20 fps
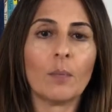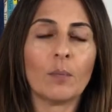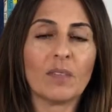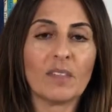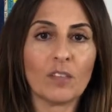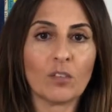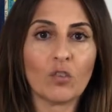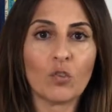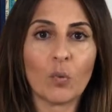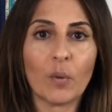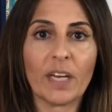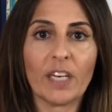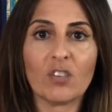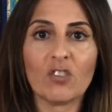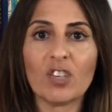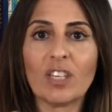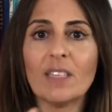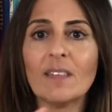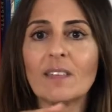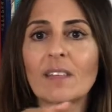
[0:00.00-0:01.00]

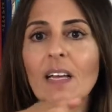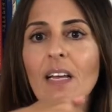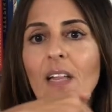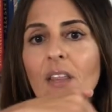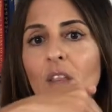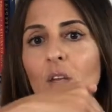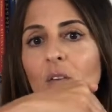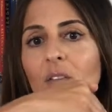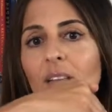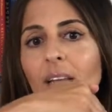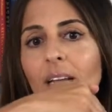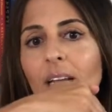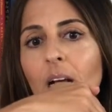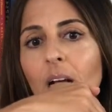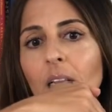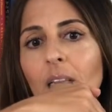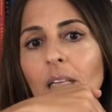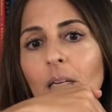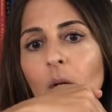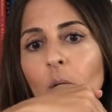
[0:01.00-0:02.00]
situations, there's like a
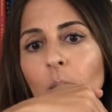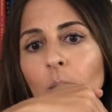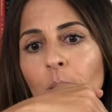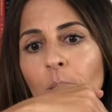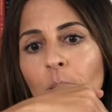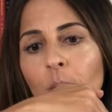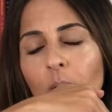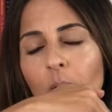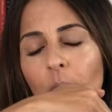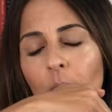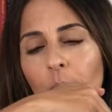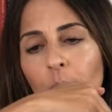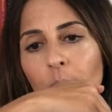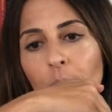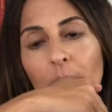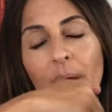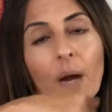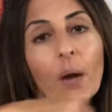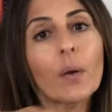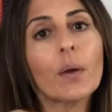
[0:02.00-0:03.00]
little
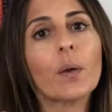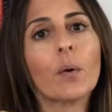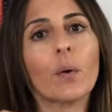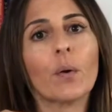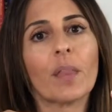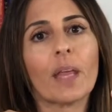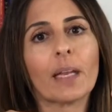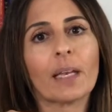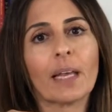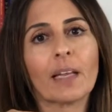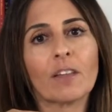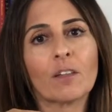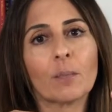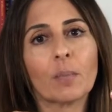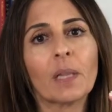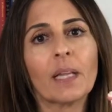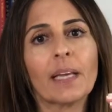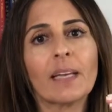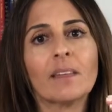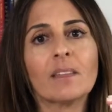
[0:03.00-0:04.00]
barrier that gets
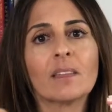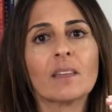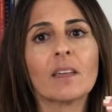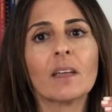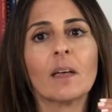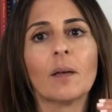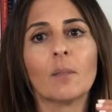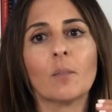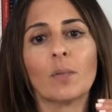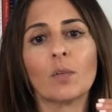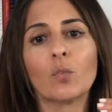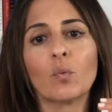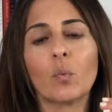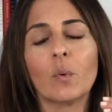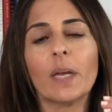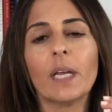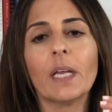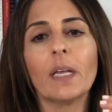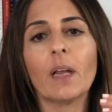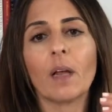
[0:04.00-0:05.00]
placed
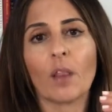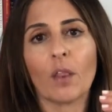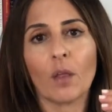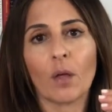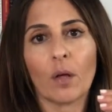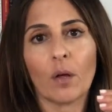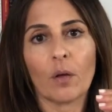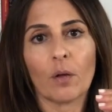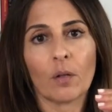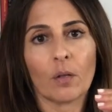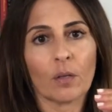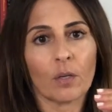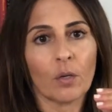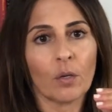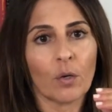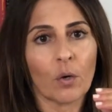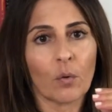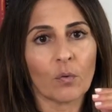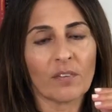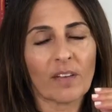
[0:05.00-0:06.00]
between the
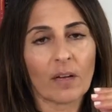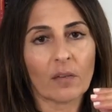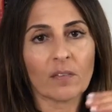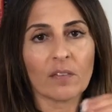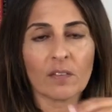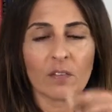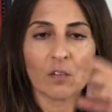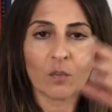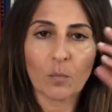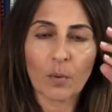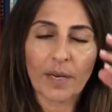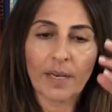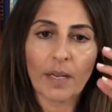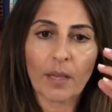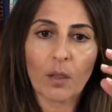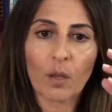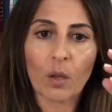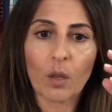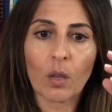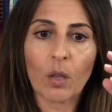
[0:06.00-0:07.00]
downstairs brain
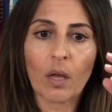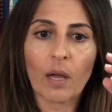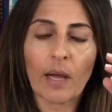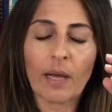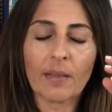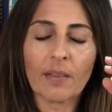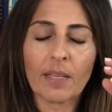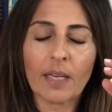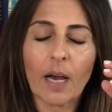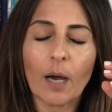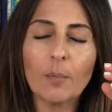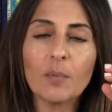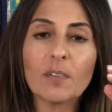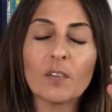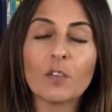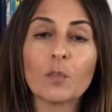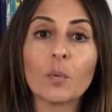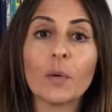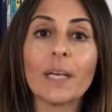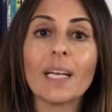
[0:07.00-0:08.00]
and the
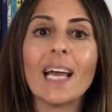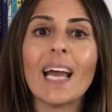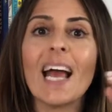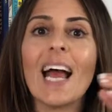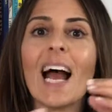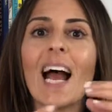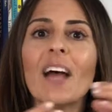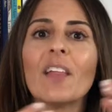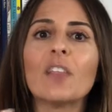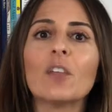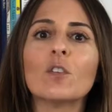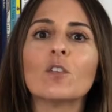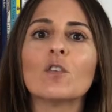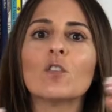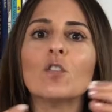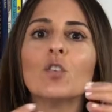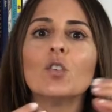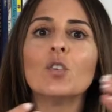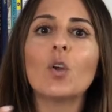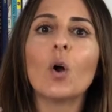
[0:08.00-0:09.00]
upstairs brain, and there's
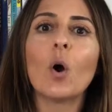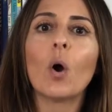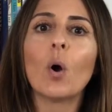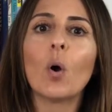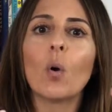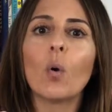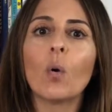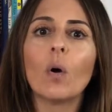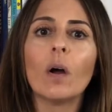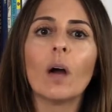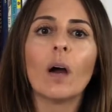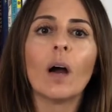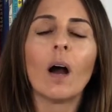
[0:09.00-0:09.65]
no